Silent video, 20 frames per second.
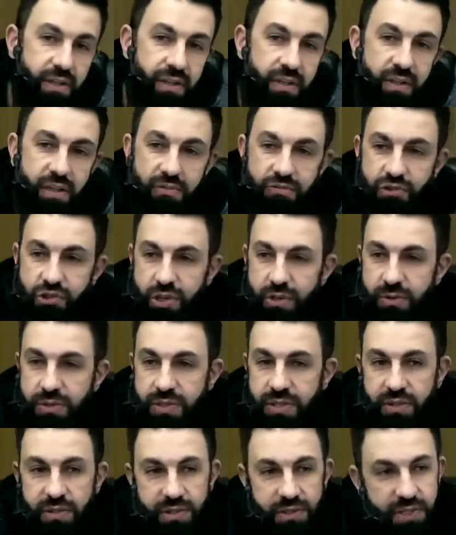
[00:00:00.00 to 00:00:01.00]
They've
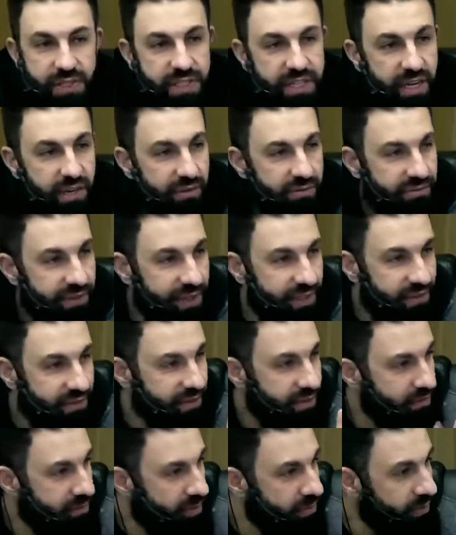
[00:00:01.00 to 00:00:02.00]
chosen, this is our
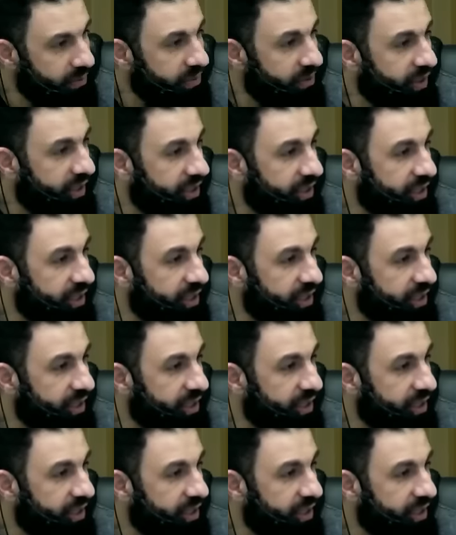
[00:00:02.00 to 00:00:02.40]
fate. We will die